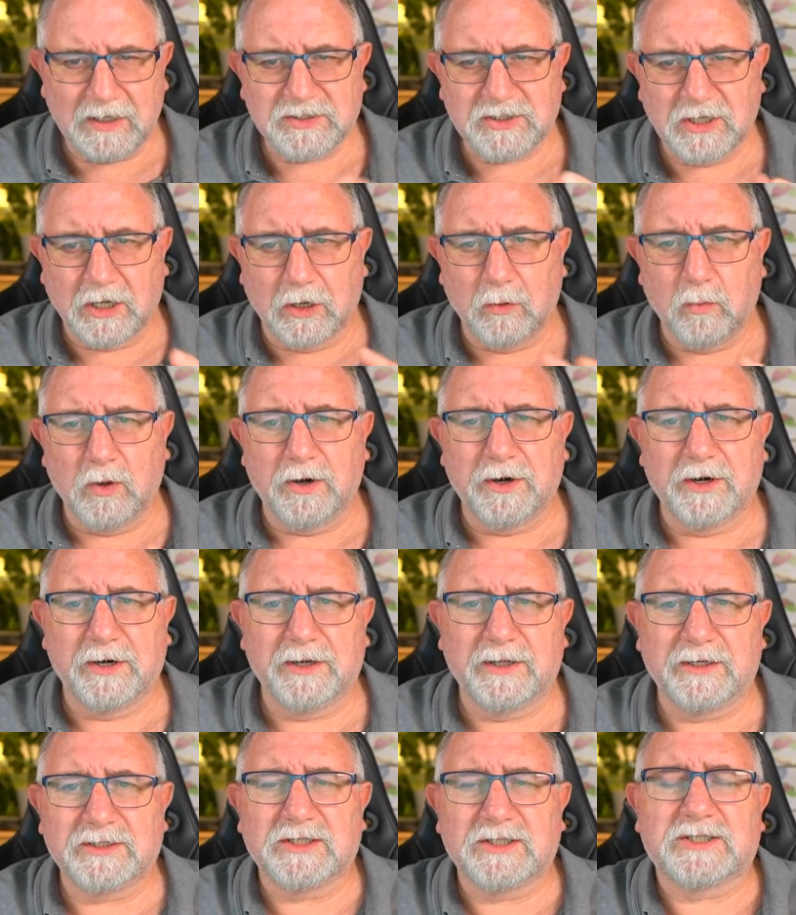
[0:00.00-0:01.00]
So I wanted
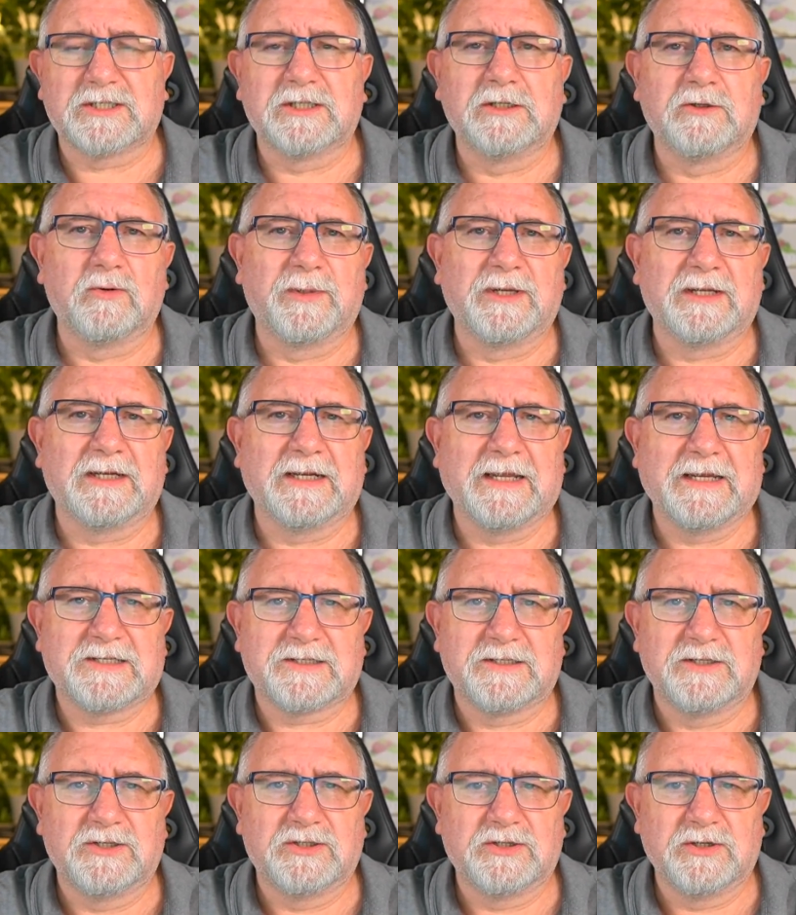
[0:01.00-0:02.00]
it just a little bit
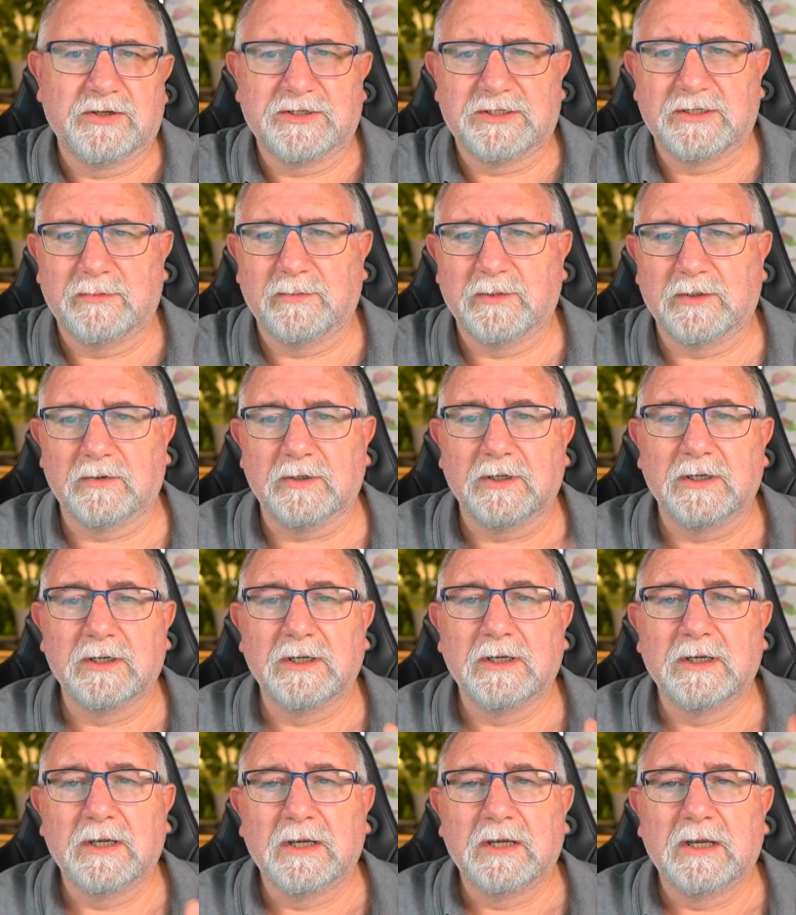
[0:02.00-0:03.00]
less than Jersey milk.
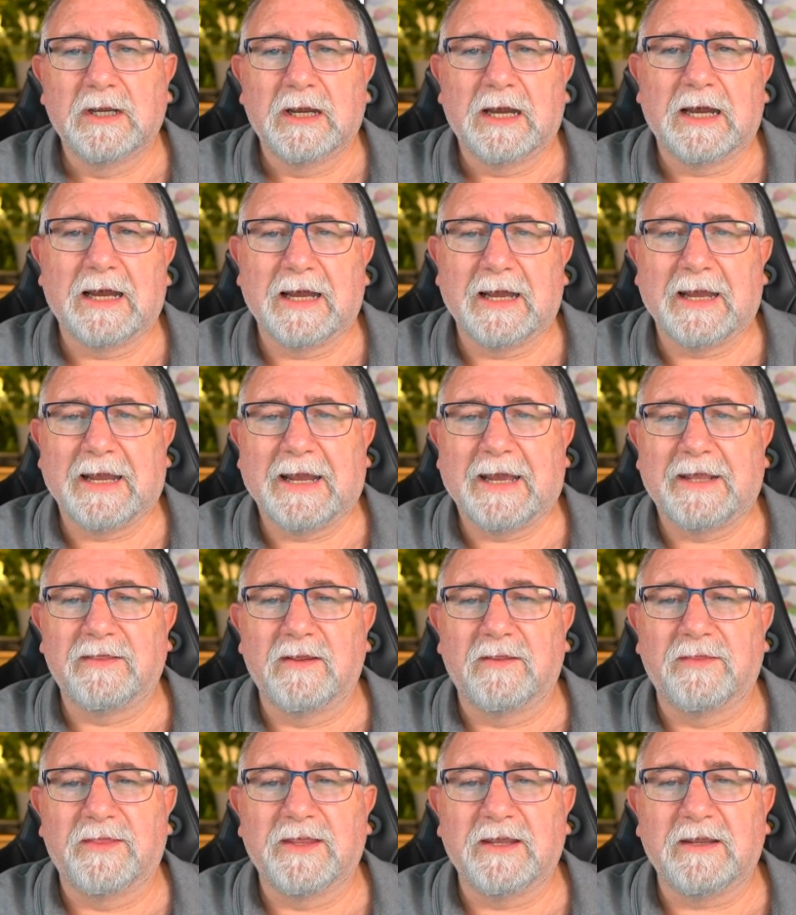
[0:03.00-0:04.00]

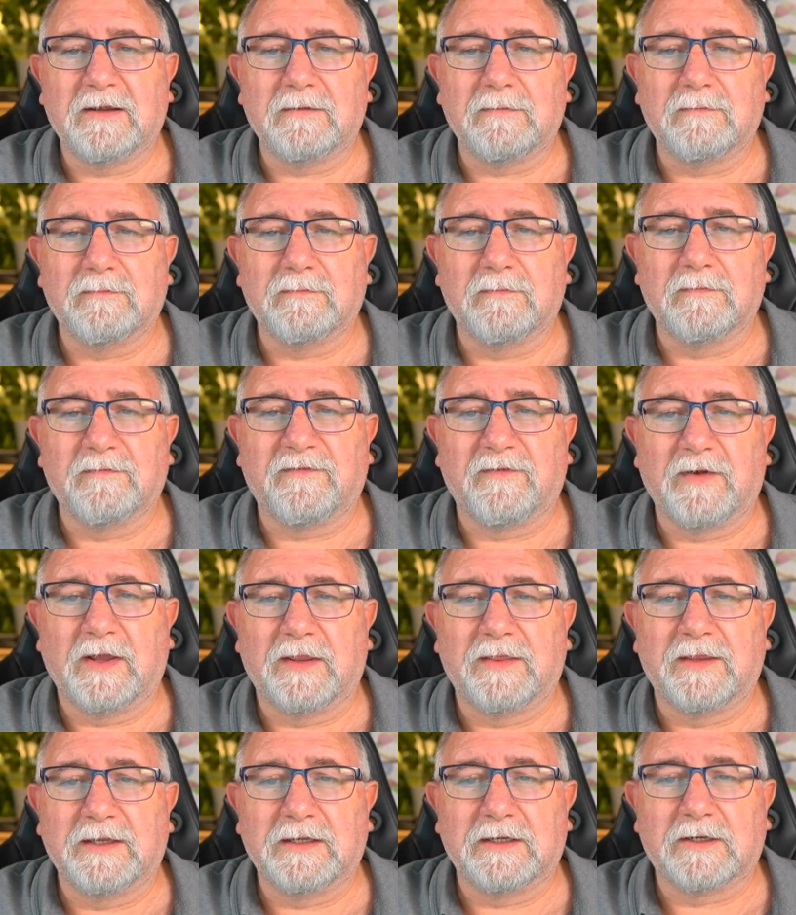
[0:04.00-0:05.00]
And the
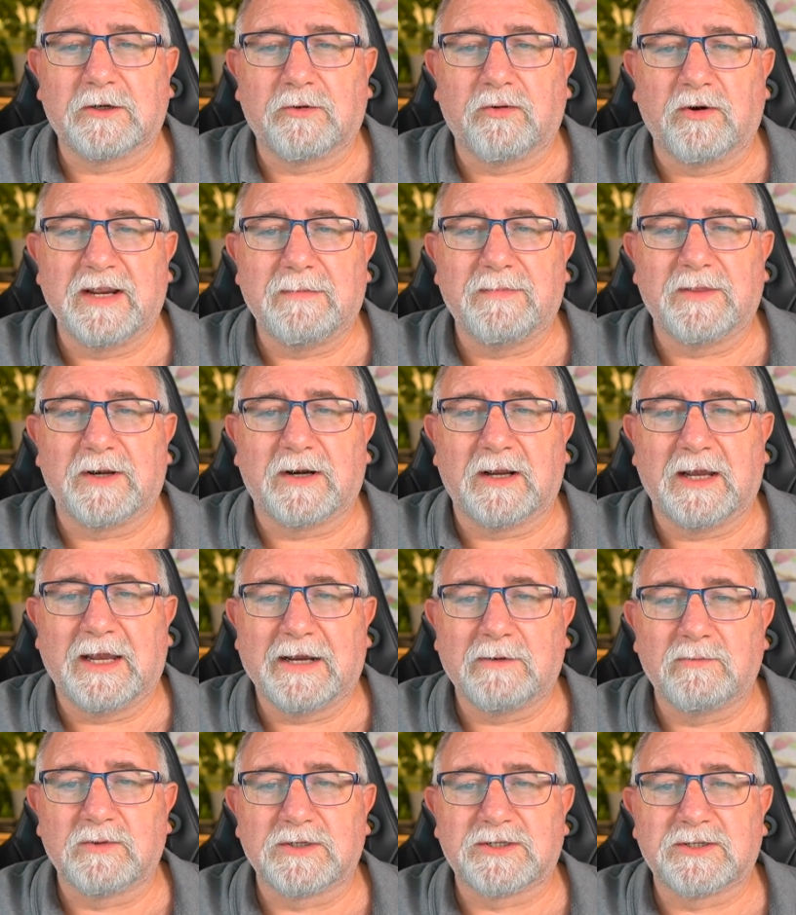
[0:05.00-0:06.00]
cream that I
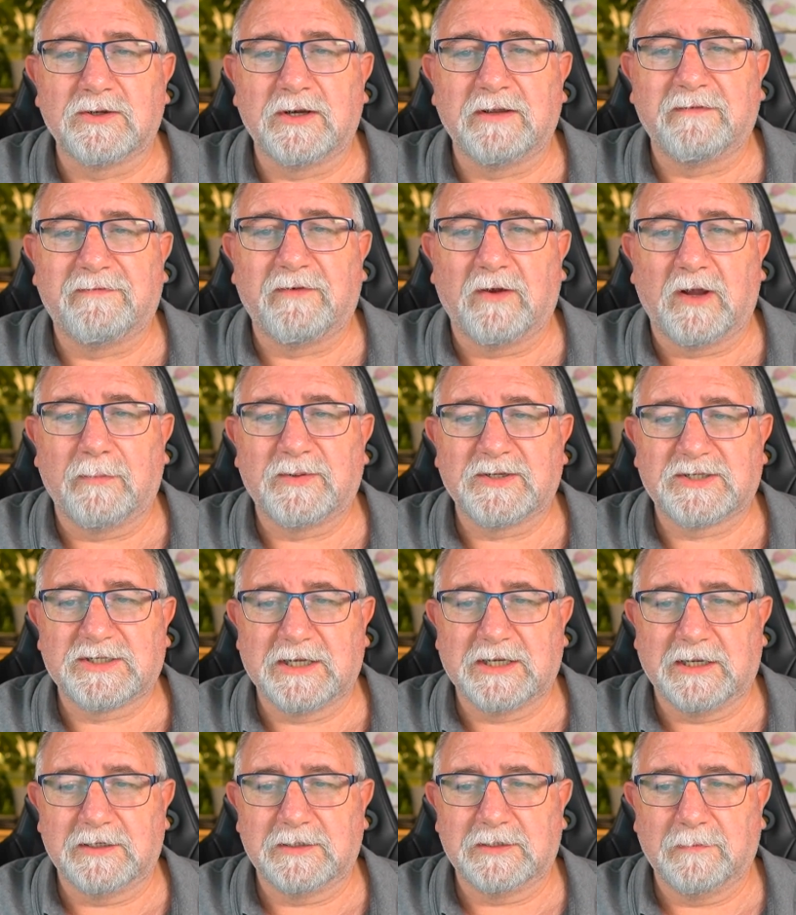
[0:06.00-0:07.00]
had was
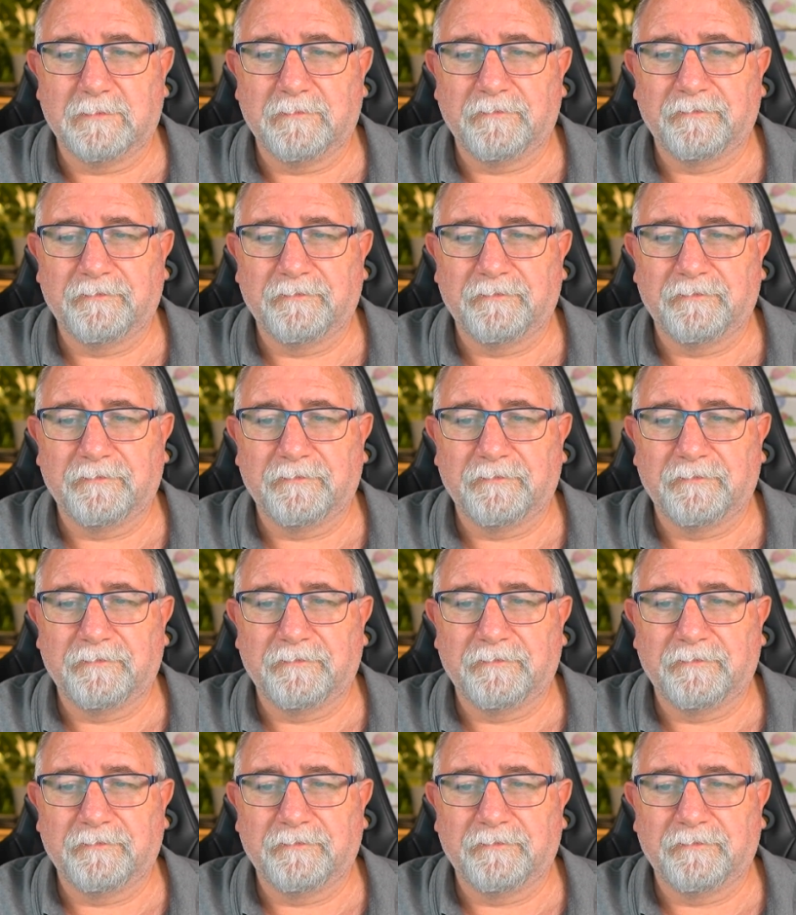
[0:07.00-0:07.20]
35%.